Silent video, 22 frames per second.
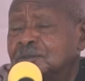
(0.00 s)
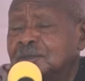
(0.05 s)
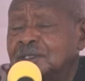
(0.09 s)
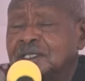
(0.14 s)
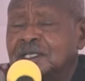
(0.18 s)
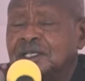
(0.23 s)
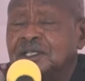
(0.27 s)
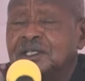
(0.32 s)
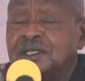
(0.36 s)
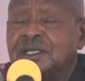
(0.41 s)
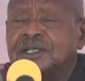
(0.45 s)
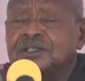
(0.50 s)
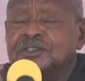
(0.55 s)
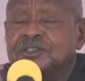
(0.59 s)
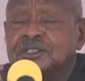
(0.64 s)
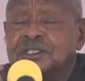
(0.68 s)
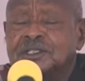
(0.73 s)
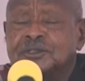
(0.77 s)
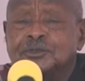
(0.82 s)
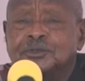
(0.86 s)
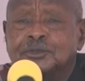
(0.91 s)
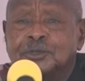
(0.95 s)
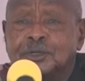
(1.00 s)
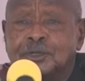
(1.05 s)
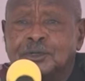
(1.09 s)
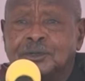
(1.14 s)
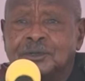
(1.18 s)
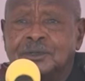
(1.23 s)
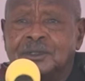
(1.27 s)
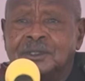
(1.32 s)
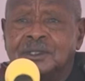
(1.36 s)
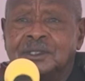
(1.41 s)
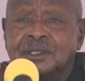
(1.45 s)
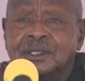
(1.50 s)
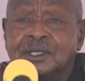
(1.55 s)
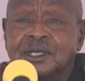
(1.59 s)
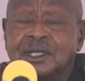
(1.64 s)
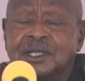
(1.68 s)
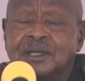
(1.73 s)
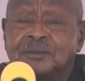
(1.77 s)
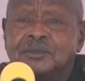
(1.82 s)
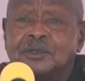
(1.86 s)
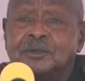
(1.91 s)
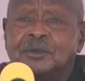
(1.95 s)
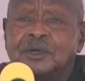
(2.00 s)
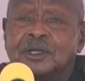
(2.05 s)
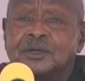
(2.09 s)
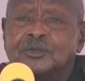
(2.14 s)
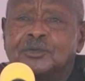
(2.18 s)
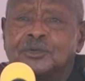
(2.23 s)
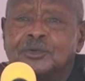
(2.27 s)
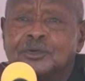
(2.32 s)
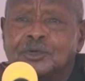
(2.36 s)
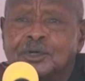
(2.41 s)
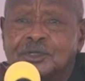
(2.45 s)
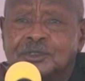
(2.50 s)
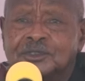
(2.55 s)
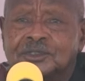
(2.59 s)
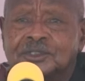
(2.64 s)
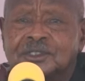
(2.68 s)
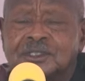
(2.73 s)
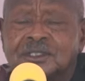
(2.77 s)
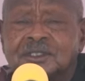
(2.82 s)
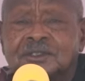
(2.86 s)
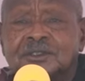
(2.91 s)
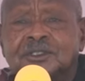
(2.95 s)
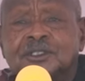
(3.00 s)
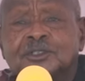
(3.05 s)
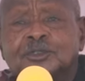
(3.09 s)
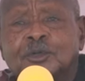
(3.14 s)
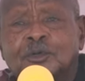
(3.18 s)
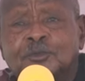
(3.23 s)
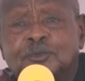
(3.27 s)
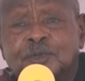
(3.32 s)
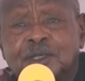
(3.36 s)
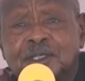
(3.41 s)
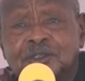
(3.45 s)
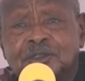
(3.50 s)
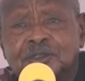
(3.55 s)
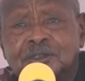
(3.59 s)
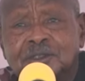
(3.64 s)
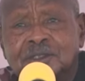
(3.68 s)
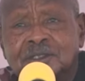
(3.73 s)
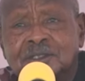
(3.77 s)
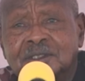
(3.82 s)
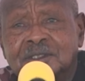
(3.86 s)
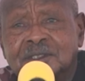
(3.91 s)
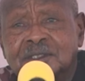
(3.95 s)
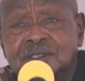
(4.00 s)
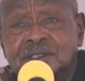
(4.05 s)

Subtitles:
But I said, no, I am the one who knows these orphans.